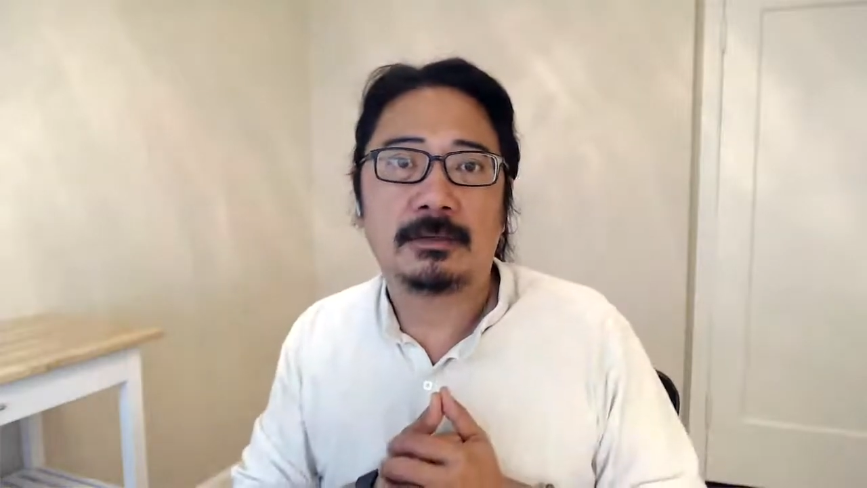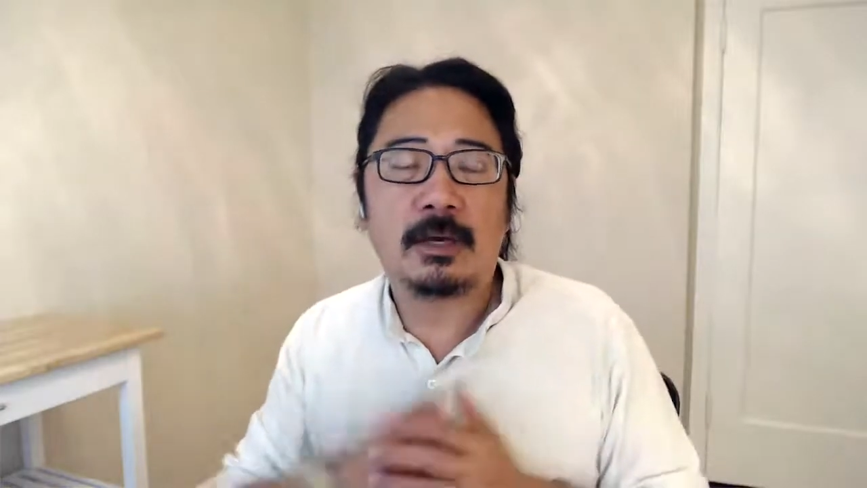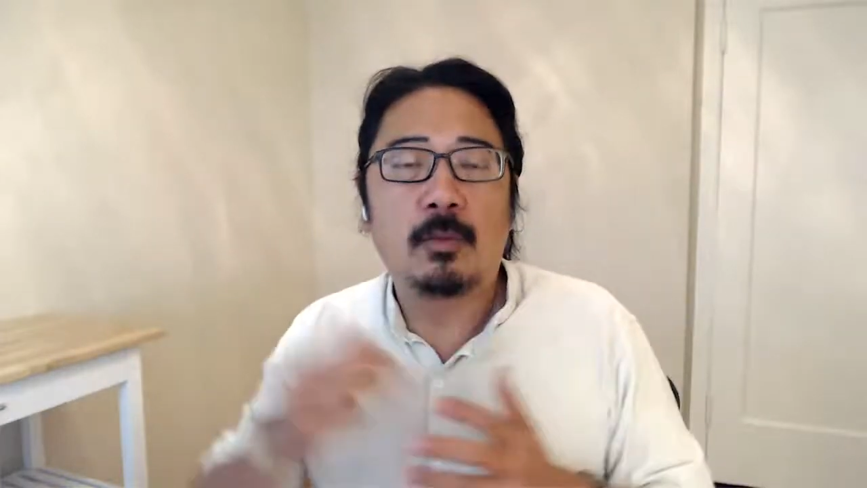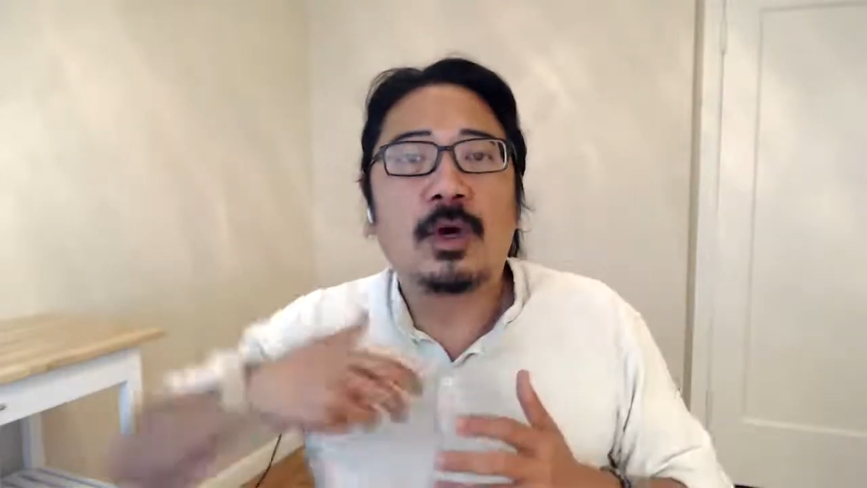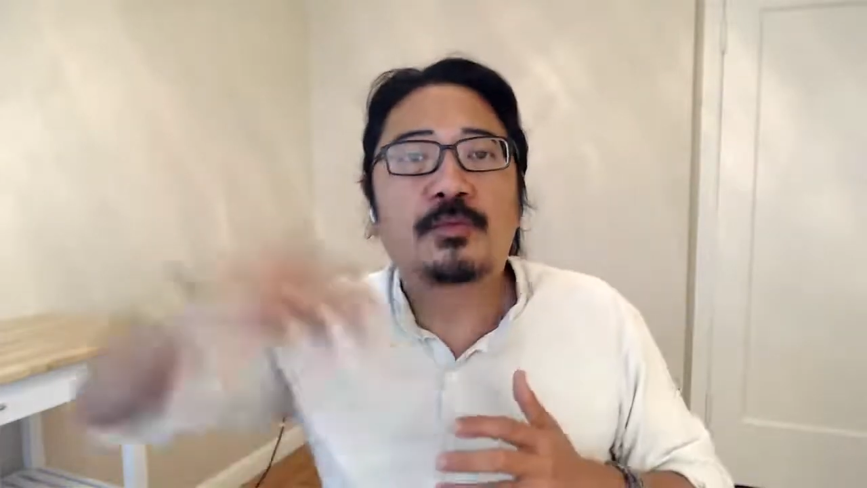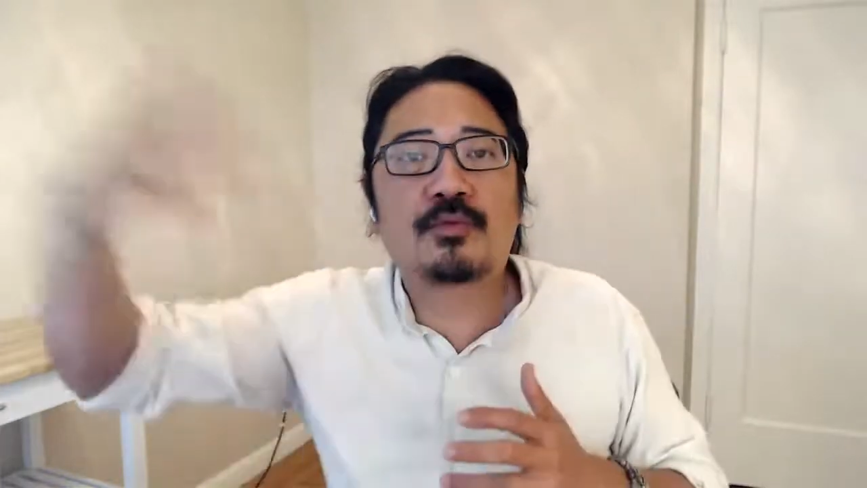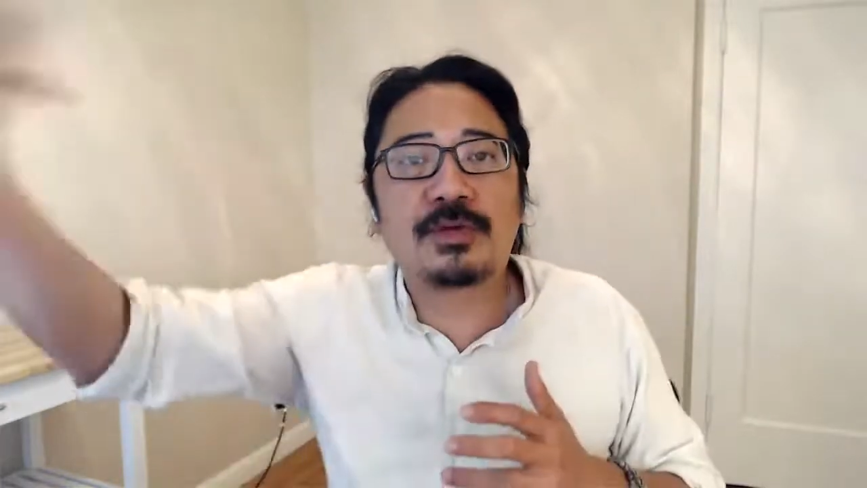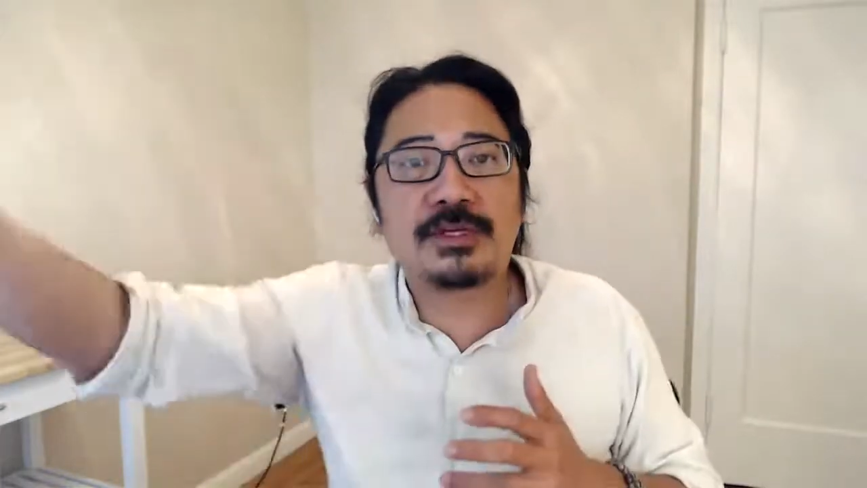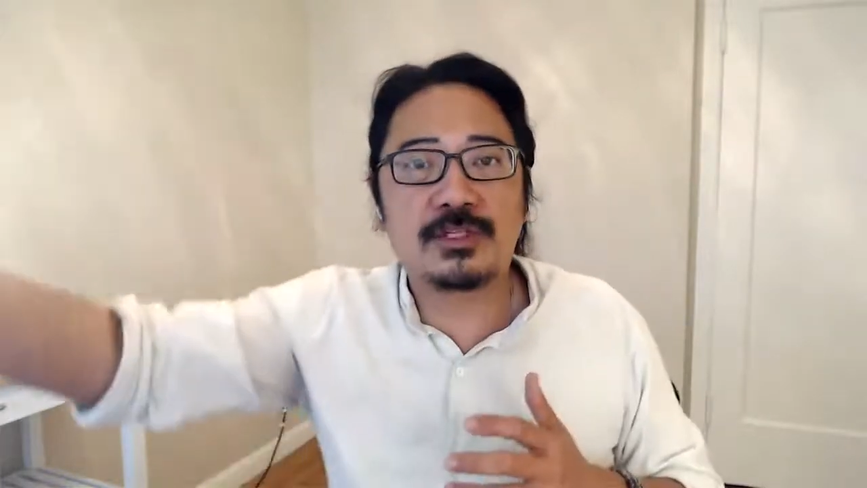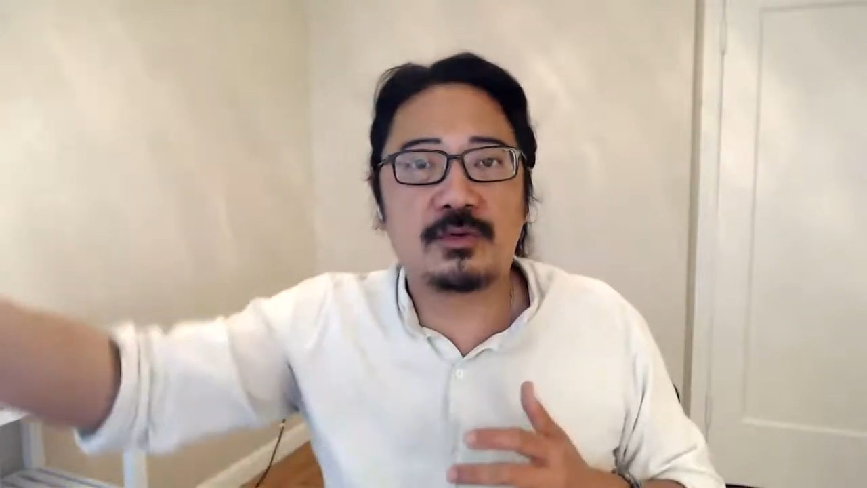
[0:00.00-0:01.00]
Now, what
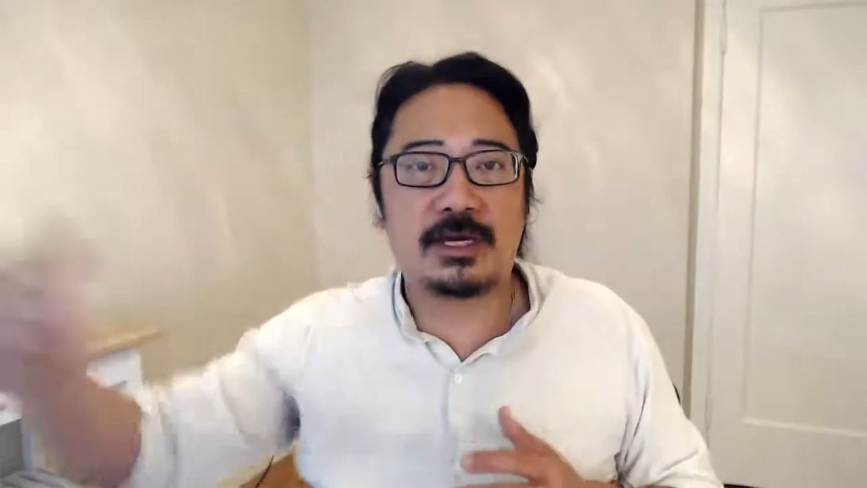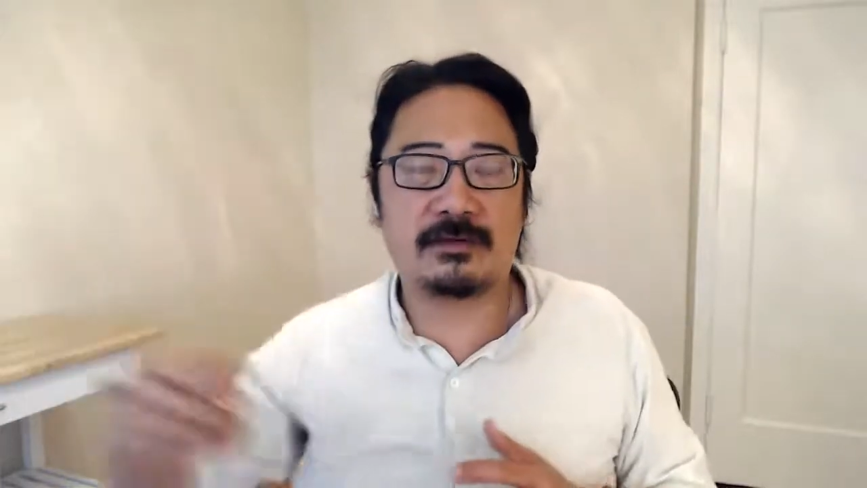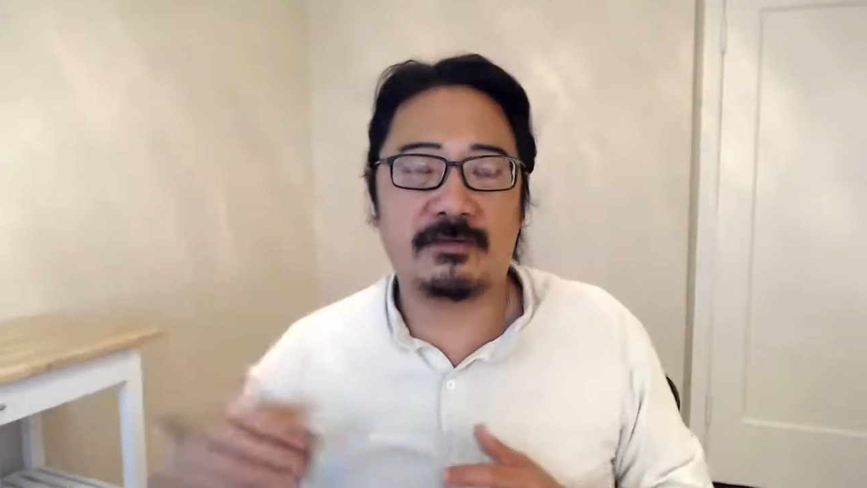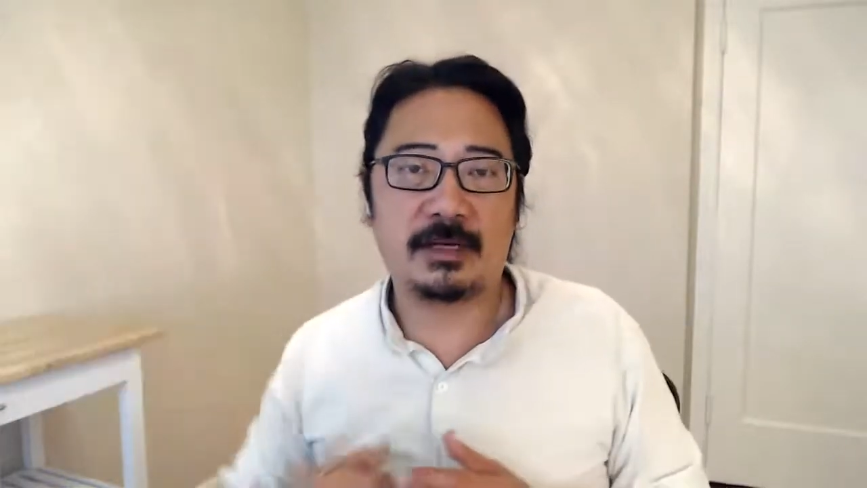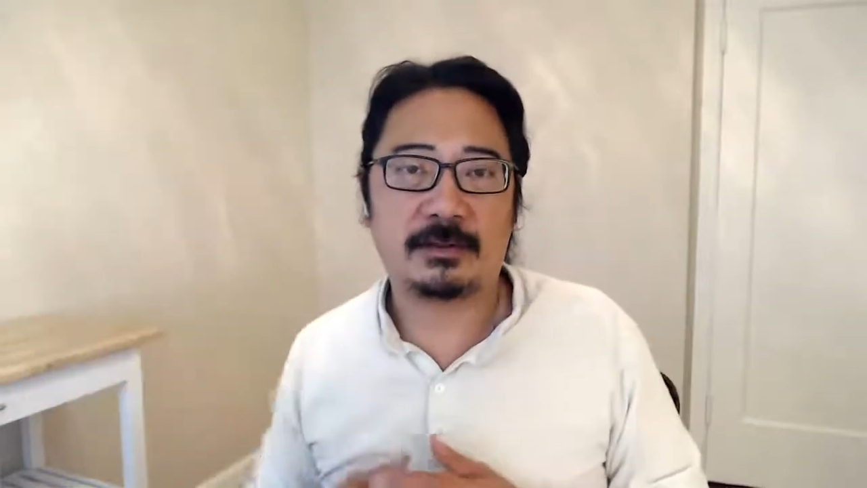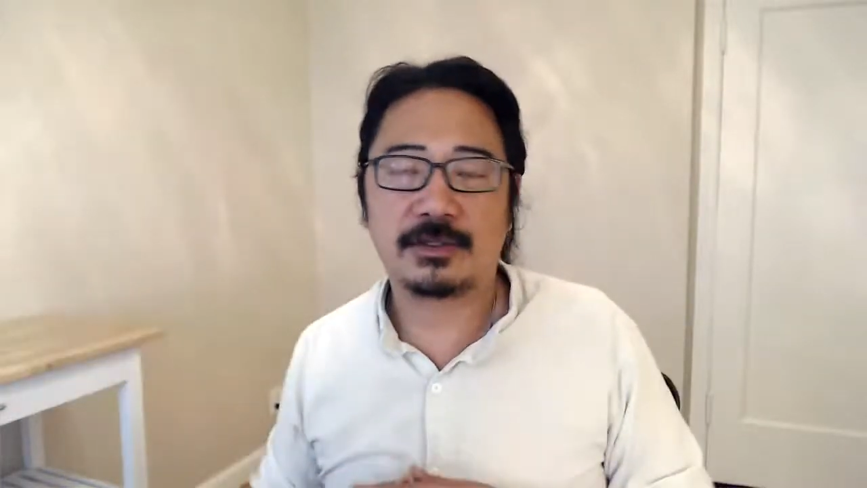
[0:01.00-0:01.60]
brings you out of that?